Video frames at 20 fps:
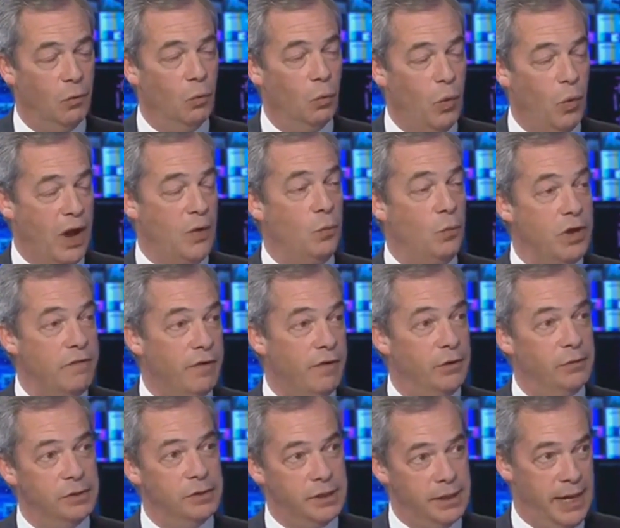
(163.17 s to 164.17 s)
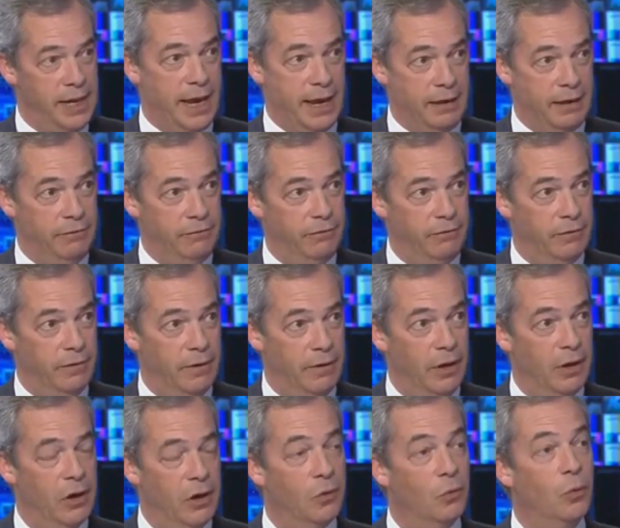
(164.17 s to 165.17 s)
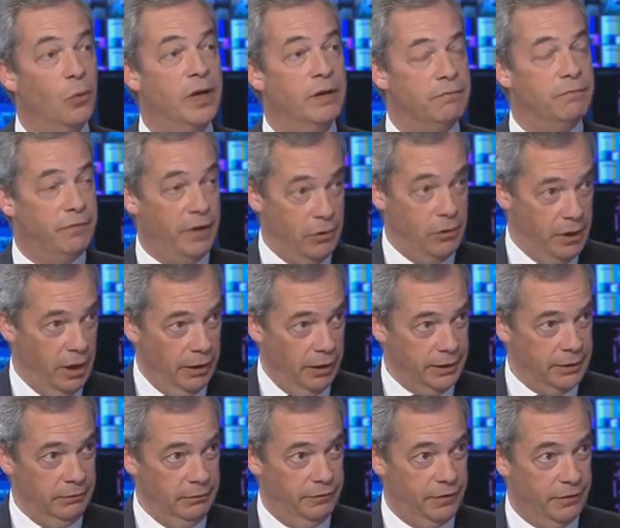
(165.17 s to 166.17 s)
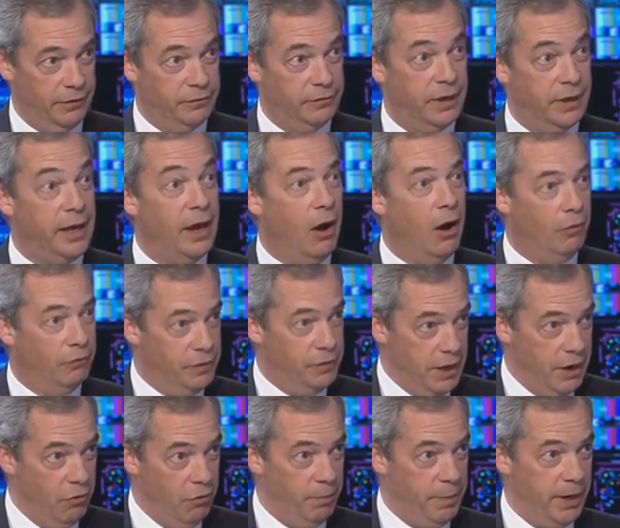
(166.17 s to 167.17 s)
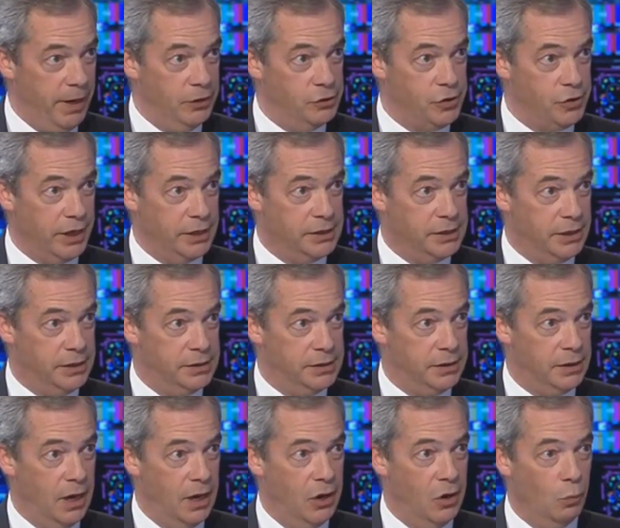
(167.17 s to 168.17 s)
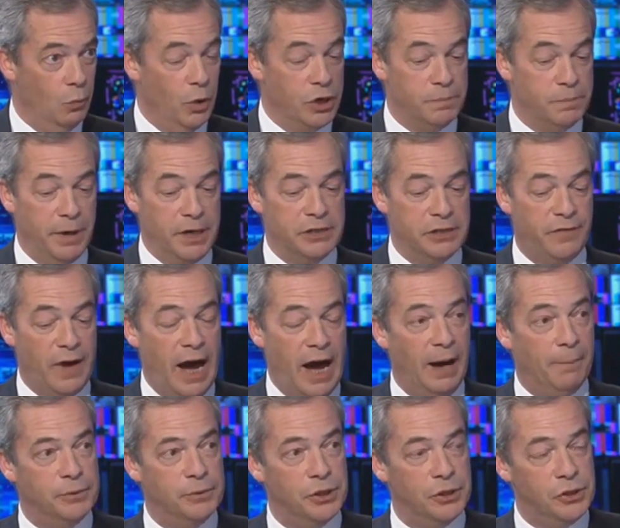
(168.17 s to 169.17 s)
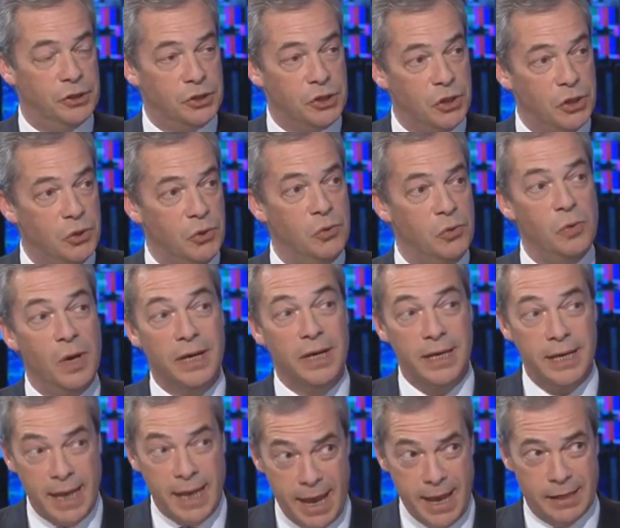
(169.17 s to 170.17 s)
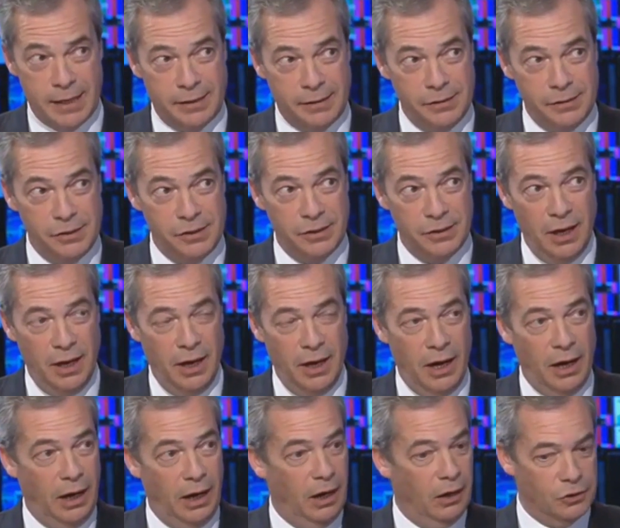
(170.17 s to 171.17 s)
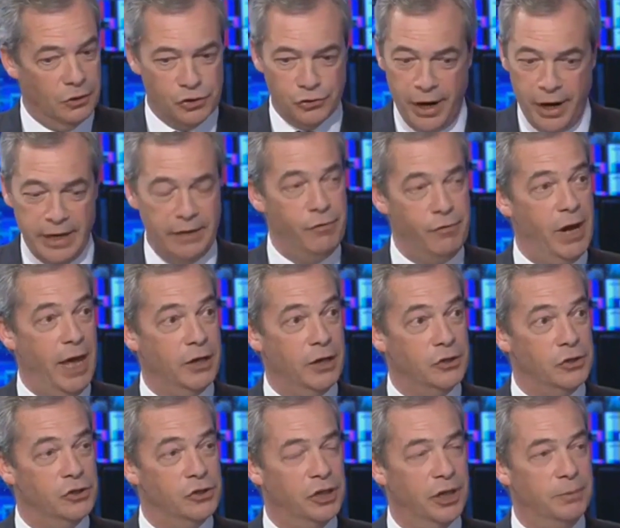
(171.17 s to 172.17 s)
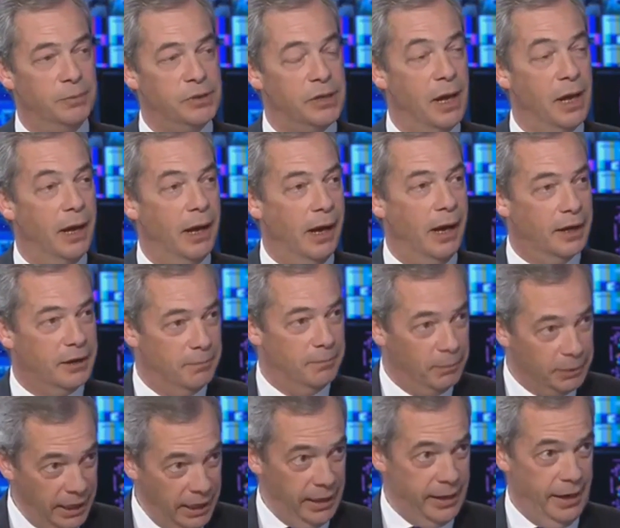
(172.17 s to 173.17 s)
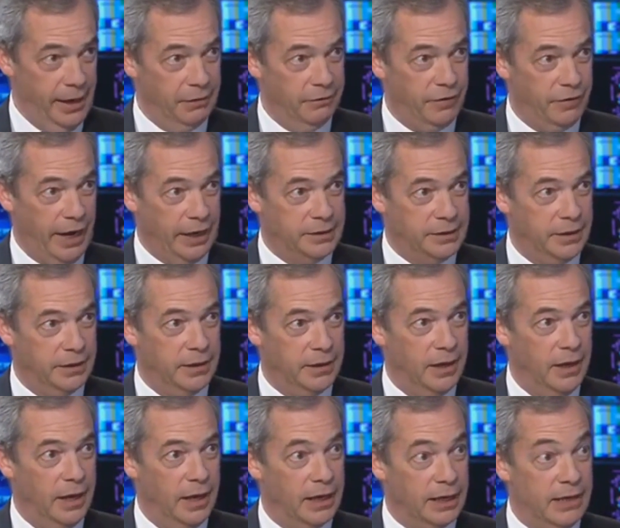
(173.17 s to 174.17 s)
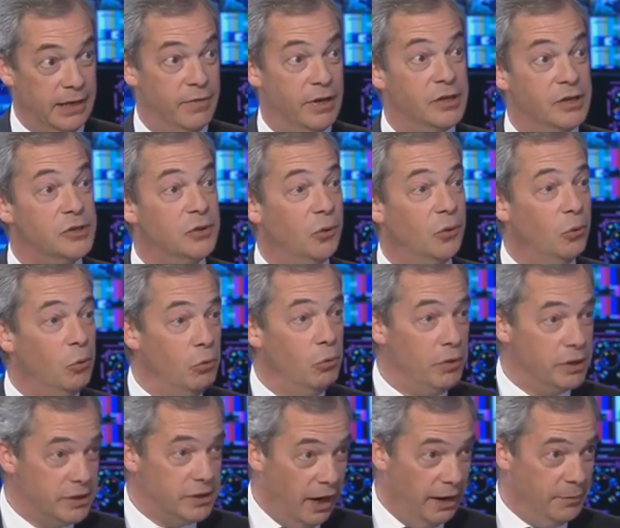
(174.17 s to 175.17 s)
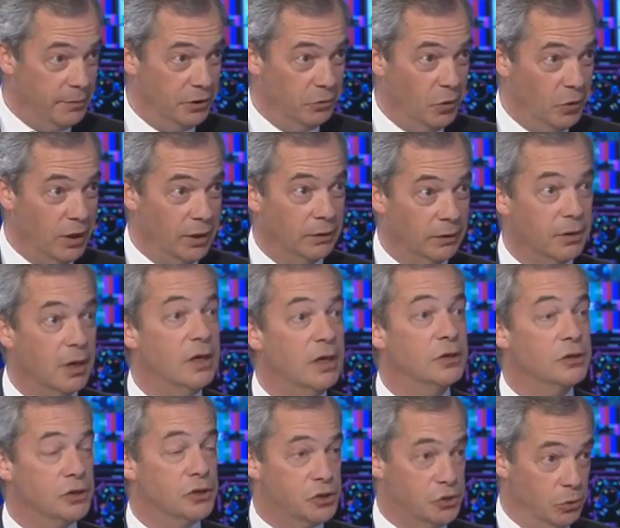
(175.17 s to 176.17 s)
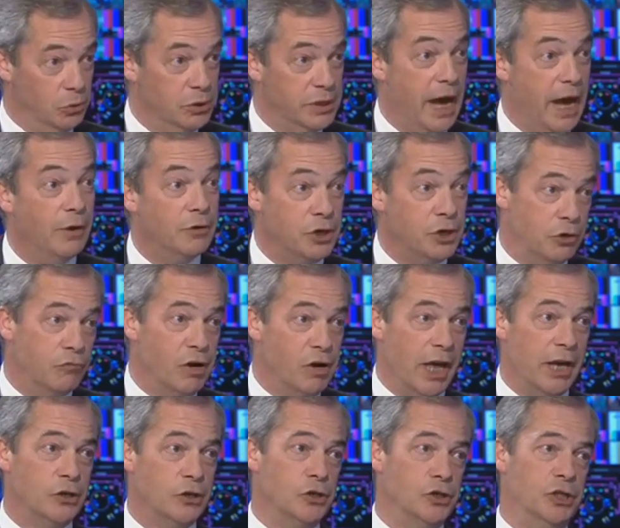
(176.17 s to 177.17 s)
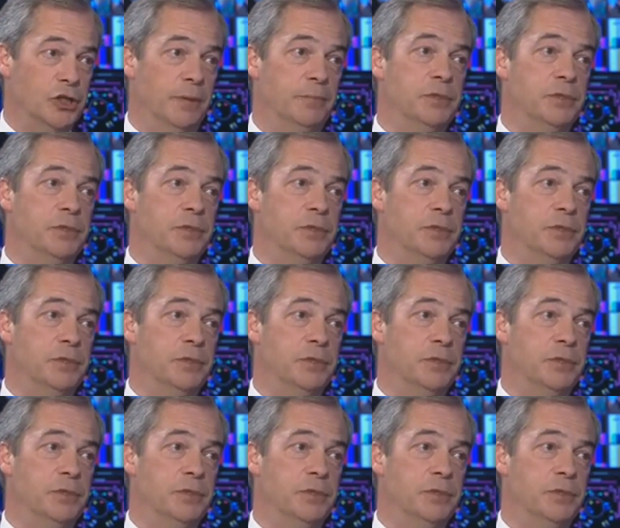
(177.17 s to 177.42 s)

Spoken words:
when we vote to leave, we invoke Article 50 of the European treaties, which means for up to 2 years, our trading relationships are completely unaffected, giving us all the time in the world to sort out new relationships.